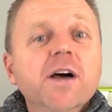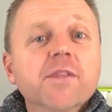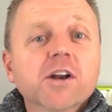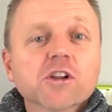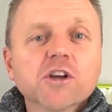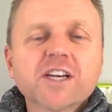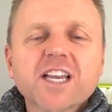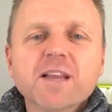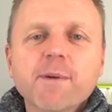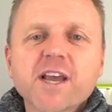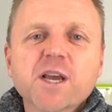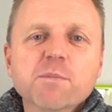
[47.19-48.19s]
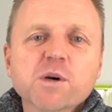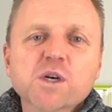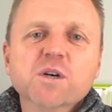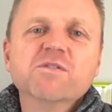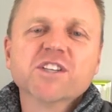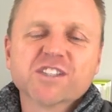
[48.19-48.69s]
that are looking to make a
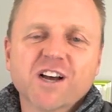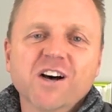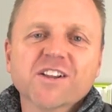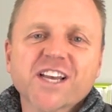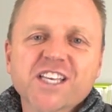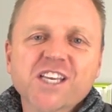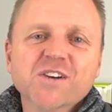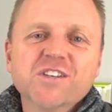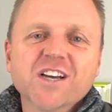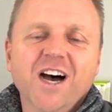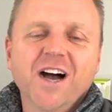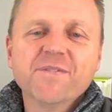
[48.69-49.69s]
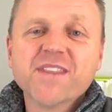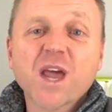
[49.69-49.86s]
move to Salt Lake, Utah,